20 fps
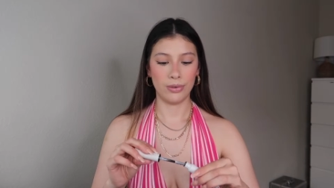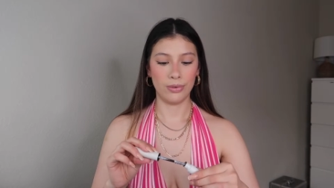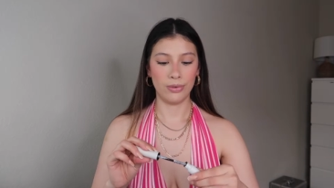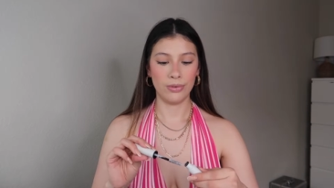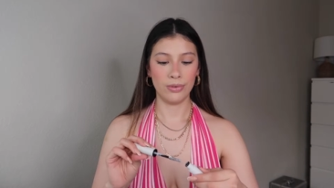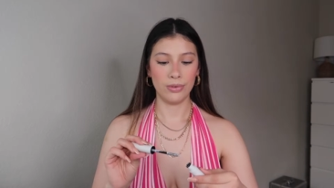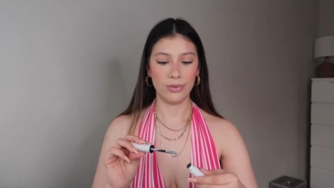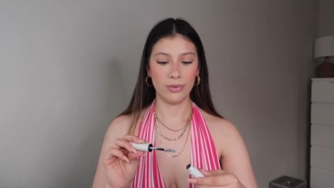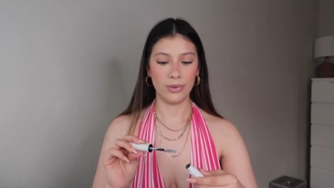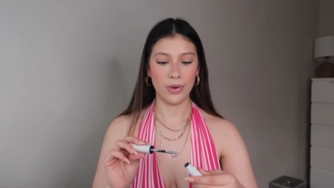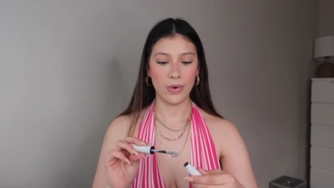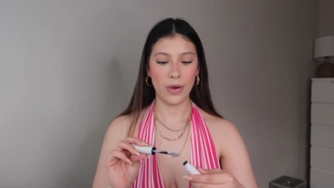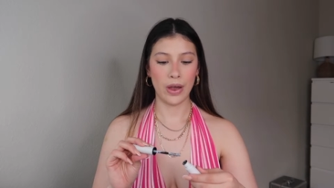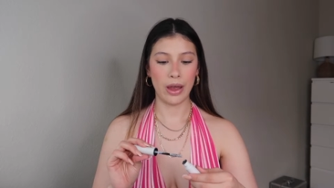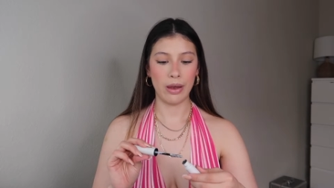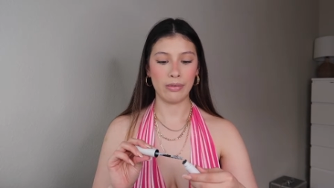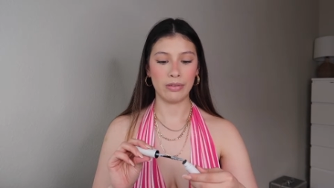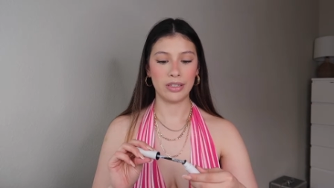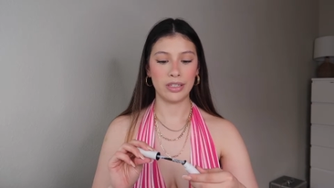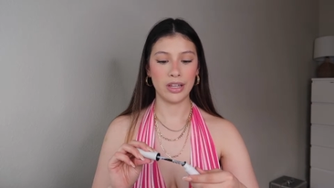Ooh,
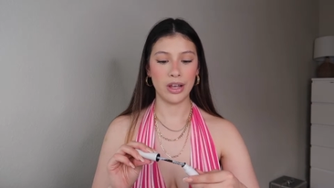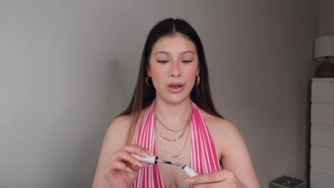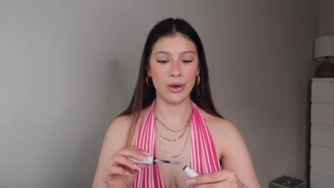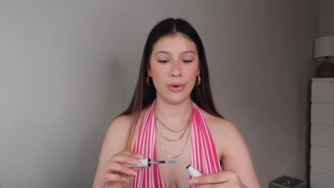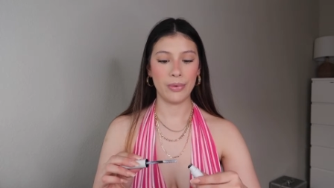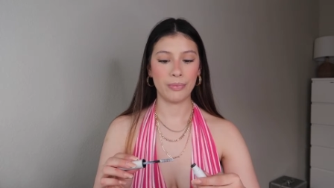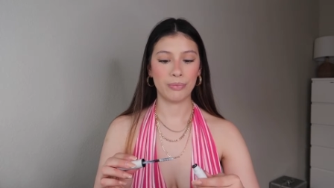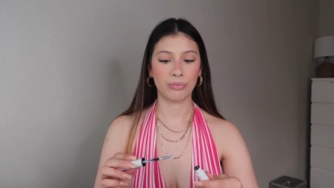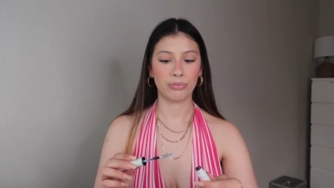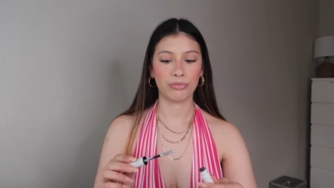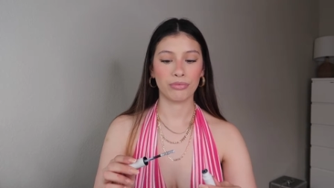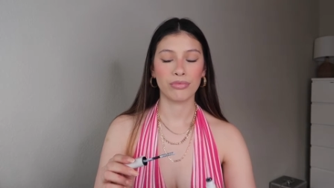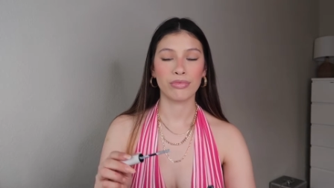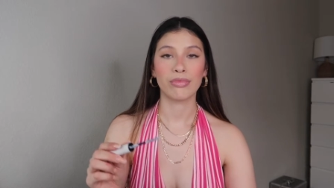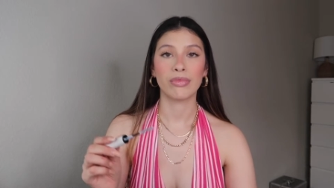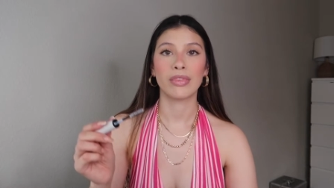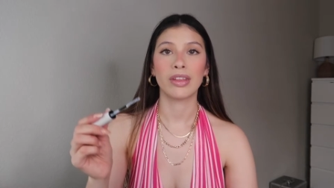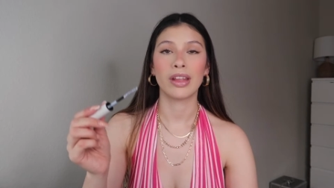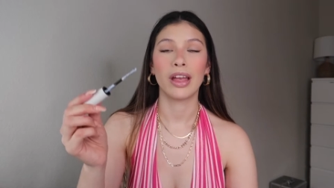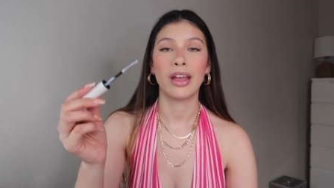okay, so
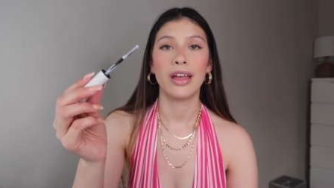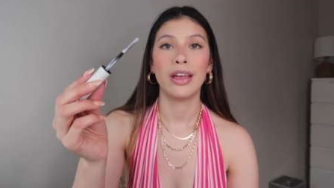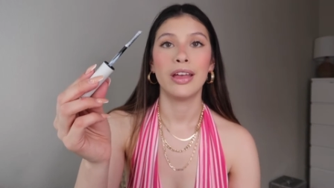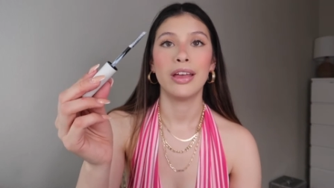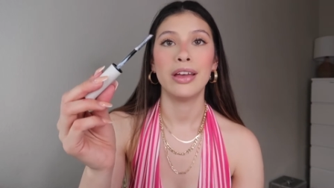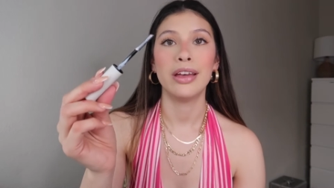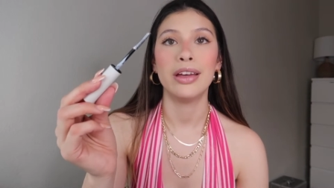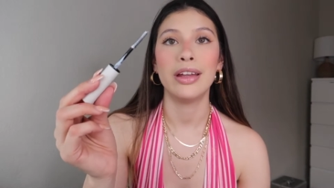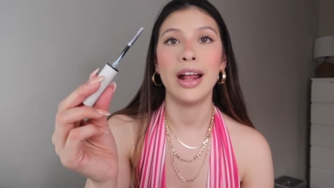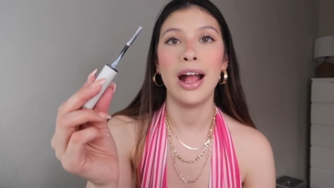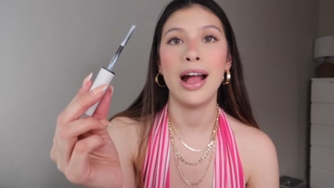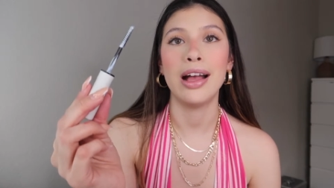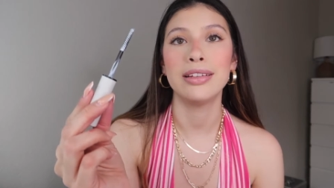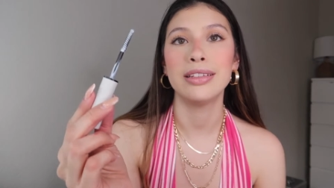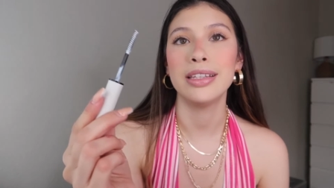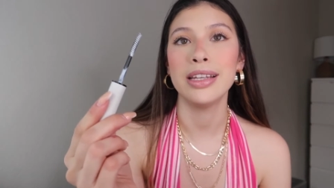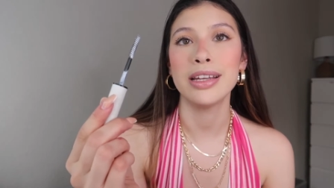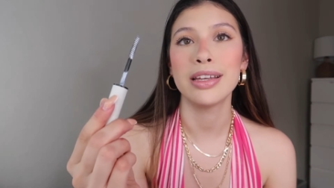it has